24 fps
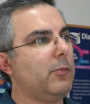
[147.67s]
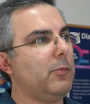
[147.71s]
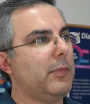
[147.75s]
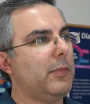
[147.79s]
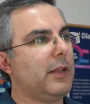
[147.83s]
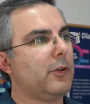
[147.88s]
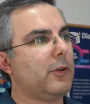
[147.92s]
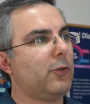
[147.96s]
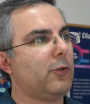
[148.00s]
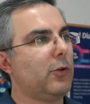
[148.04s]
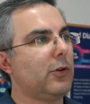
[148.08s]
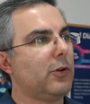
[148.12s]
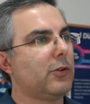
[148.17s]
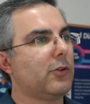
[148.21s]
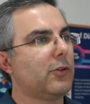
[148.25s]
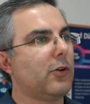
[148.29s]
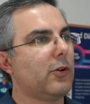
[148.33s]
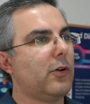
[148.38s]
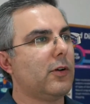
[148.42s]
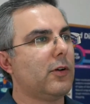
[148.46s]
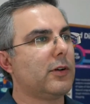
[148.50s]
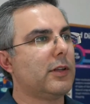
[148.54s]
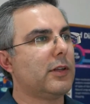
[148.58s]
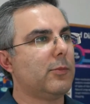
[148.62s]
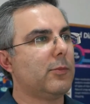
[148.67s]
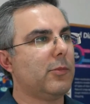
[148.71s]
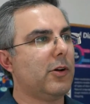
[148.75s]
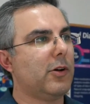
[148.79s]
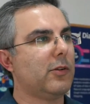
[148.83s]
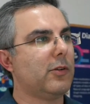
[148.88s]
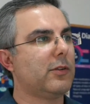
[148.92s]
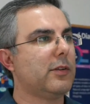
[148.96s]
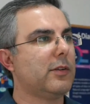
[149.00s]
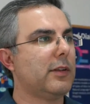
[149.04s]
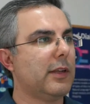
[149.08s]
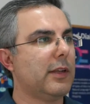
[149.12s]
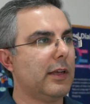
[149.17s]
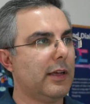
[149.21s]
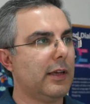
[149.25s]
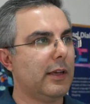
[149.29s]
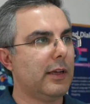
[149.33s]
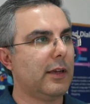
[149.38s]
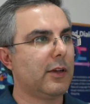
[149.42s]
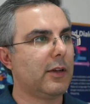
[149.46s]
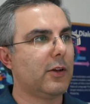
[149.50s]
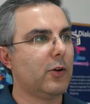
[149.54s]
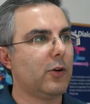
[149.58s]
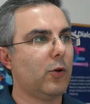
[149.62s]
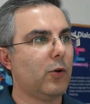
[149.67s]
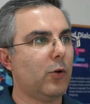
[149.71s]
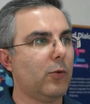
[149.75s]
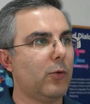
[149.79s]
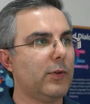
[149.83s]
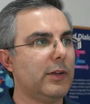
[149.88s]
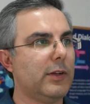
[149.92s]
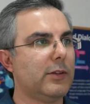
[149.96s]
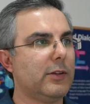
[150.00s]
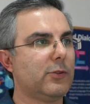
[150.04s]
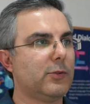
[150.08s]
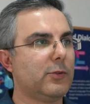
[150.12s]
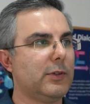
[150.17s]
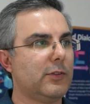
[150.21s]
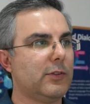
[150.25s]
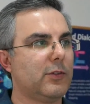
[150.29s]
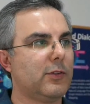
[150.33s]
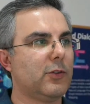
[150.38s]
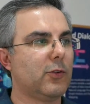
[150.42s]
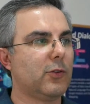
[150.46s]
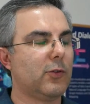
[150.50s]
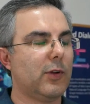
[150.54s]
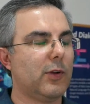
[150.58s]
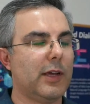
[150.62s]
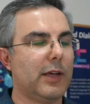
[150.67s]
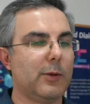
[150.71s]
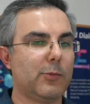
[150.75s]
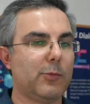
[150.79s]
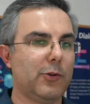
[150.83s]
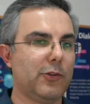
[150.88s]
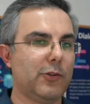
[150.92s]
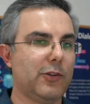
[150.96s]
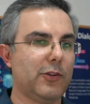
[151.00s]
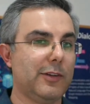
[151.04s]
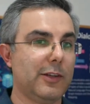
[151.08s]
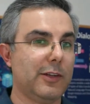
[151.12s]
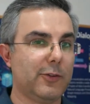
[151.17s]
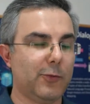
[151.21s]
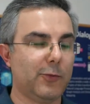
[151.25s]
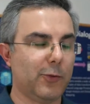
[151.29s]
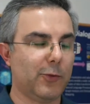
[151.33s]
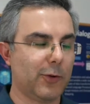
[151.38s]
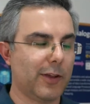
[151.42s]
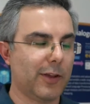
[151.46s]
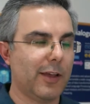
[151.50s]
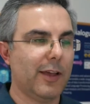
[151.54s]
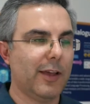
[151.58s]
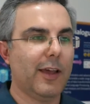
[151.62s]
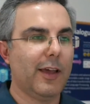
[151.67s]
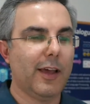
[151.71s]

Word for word: Melroy talked about the COVID Research Collaboration Network.